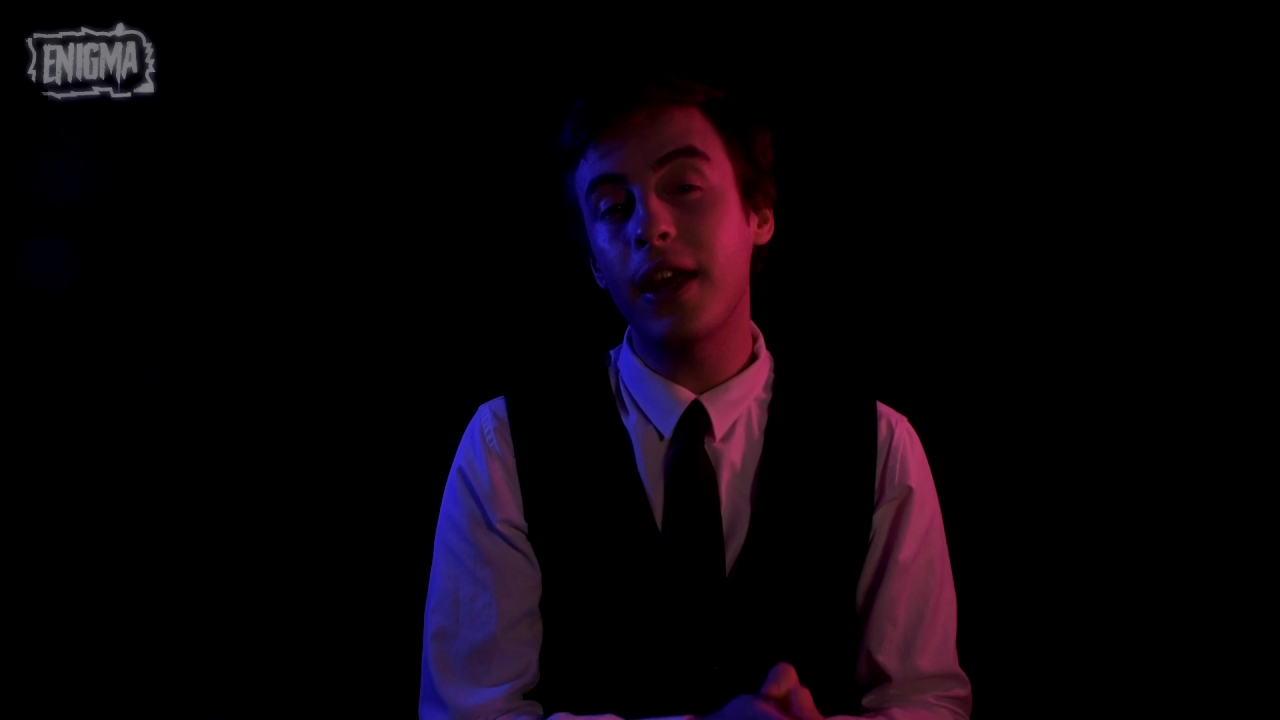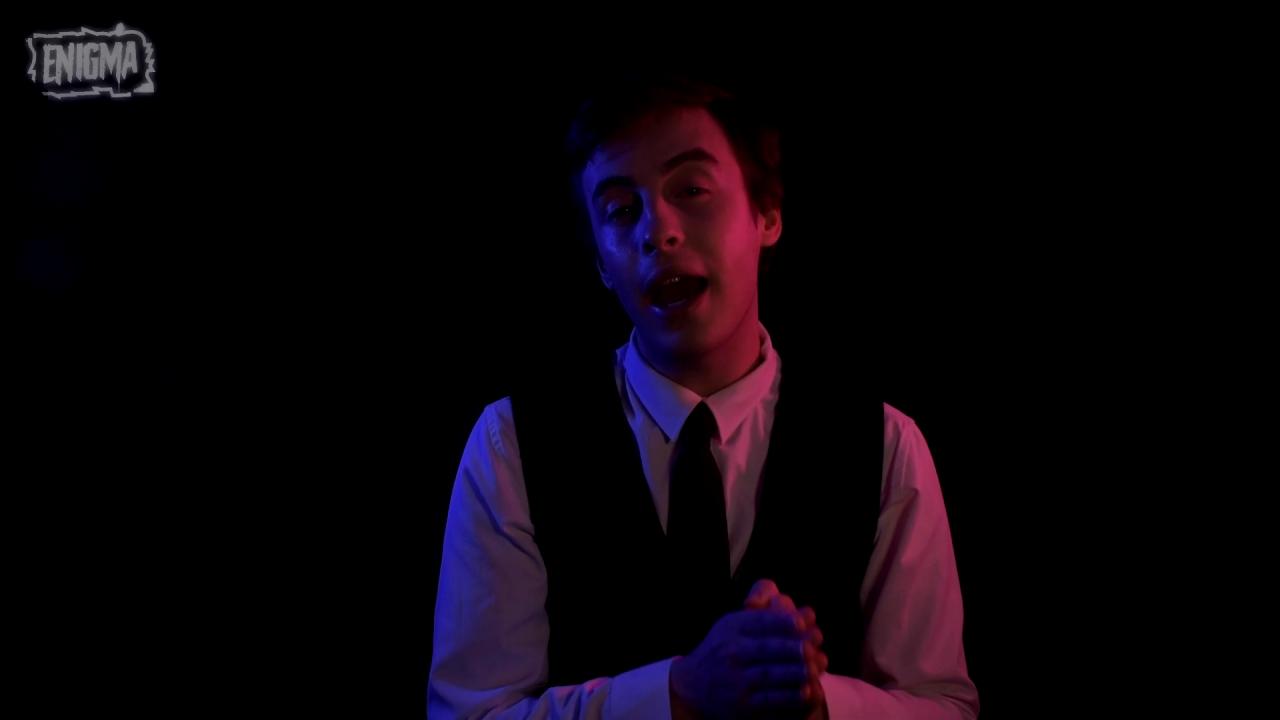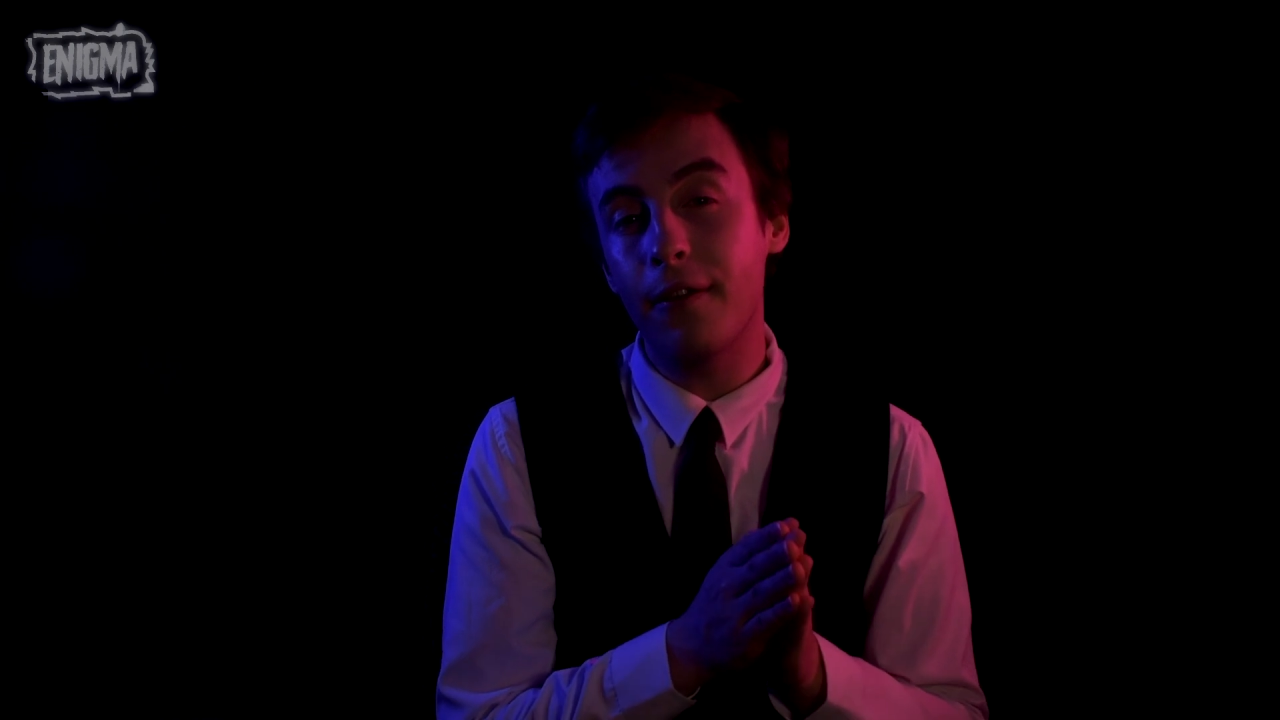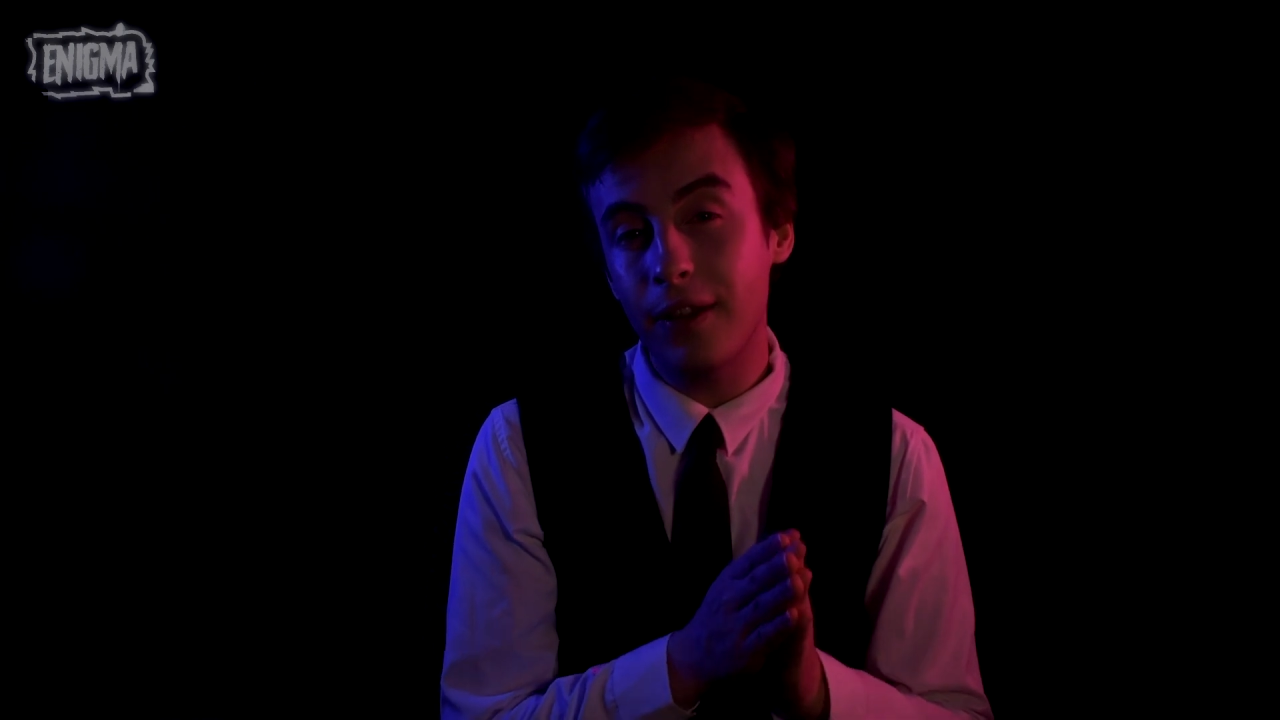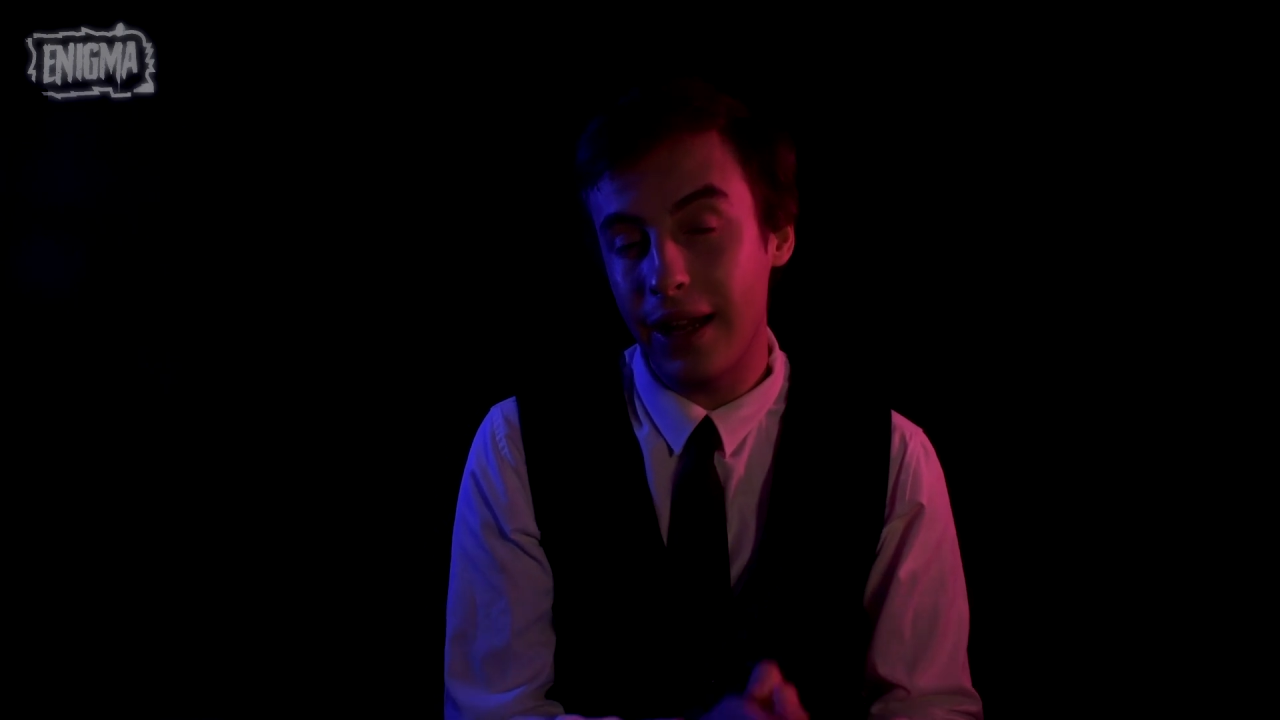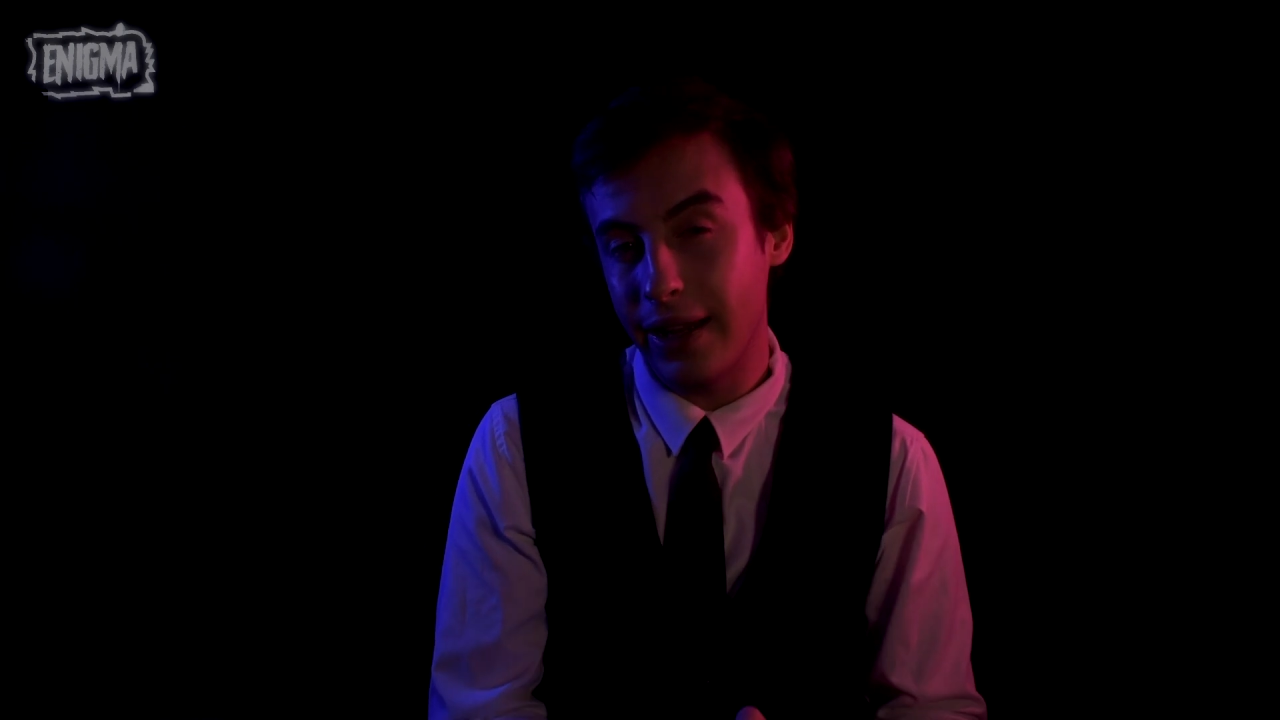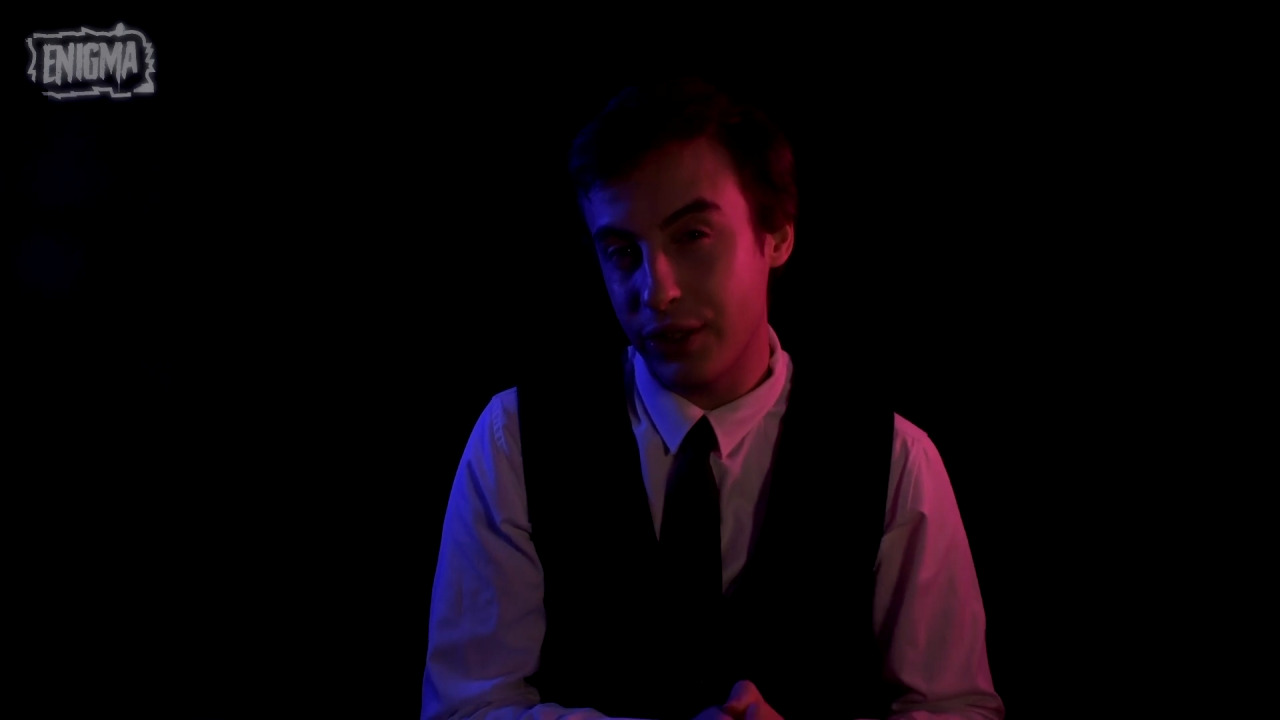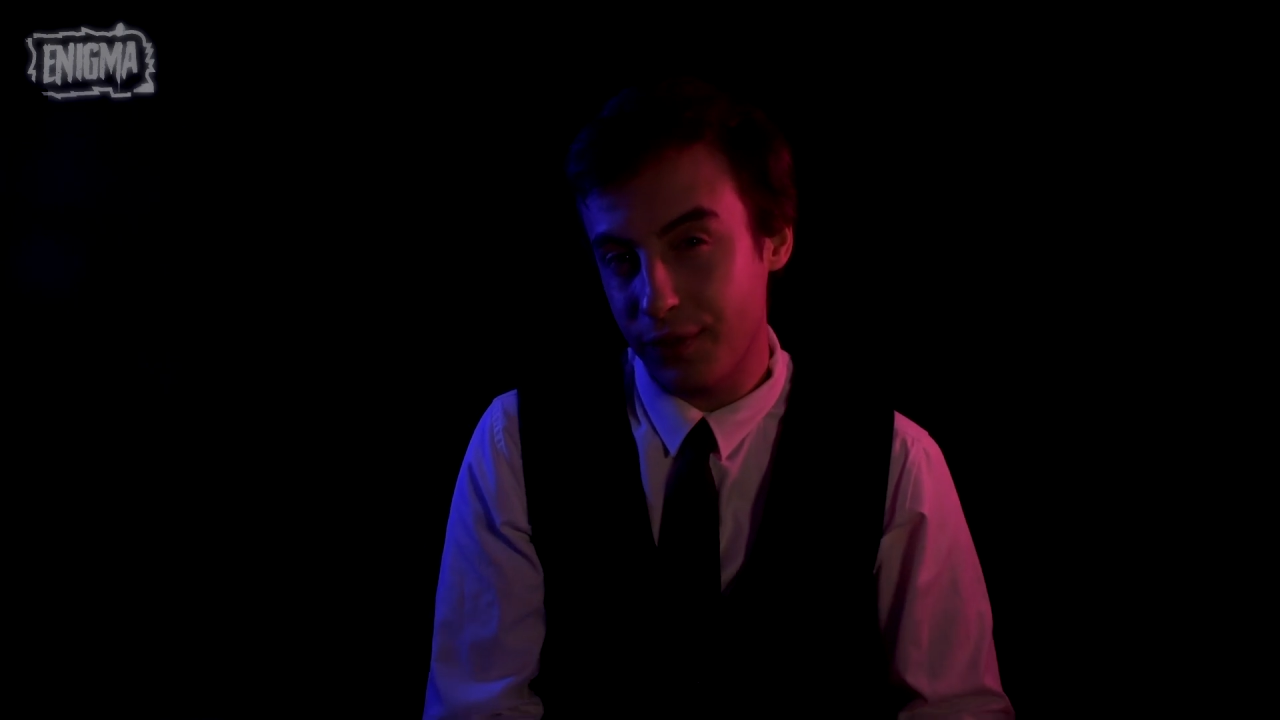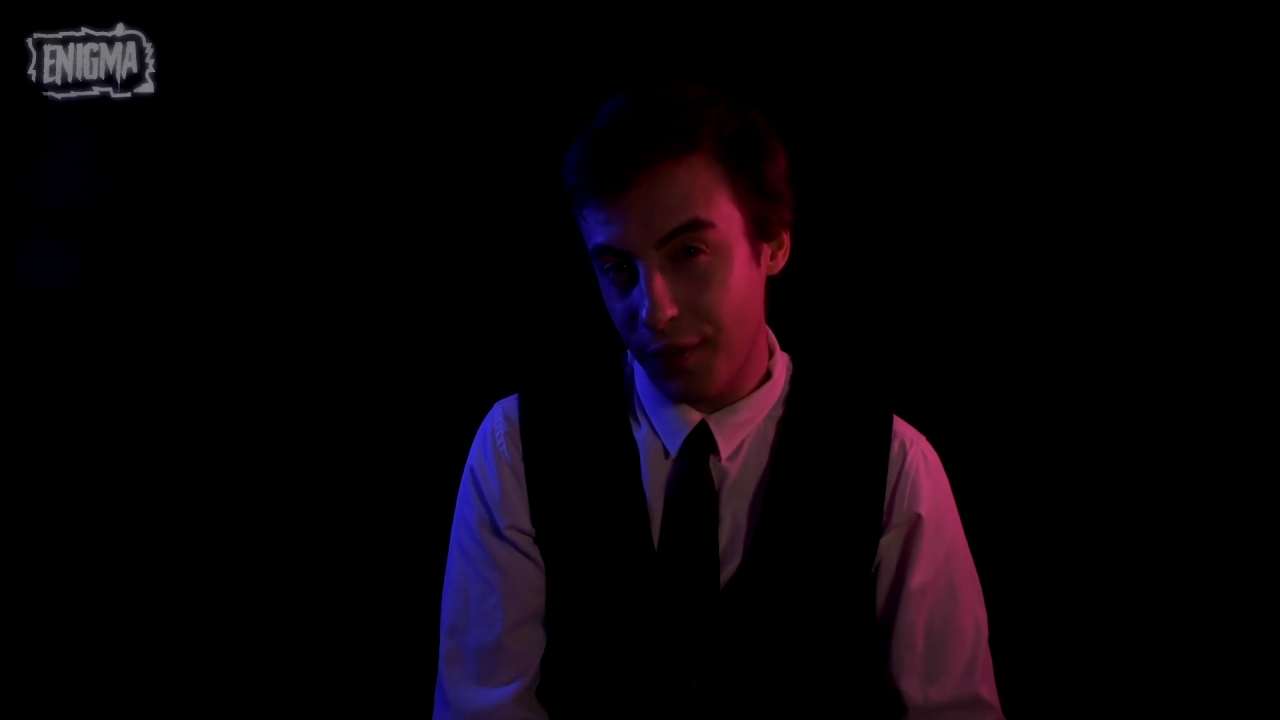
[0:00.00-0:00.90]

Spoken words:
they have clenched